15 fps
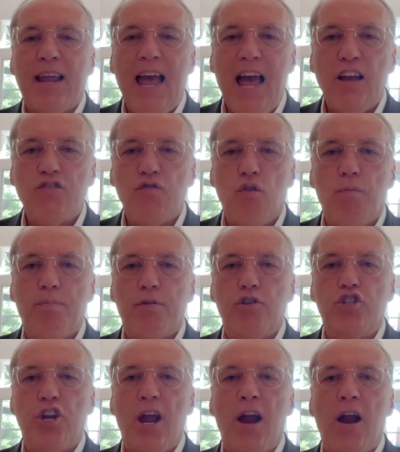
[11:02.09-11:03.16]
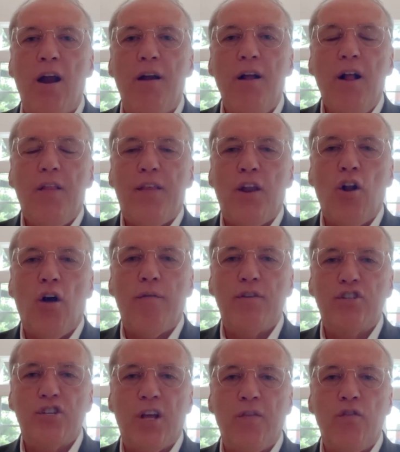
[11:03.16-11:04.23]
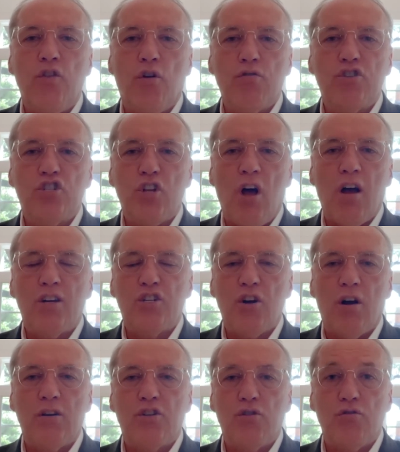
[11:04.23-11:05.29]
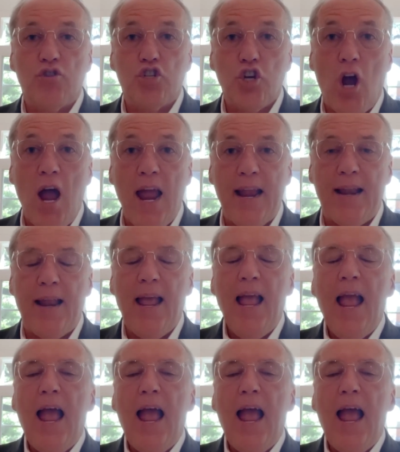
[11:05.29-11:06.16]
in cash flow per share. Then all of a sudden, those stocks start to shine.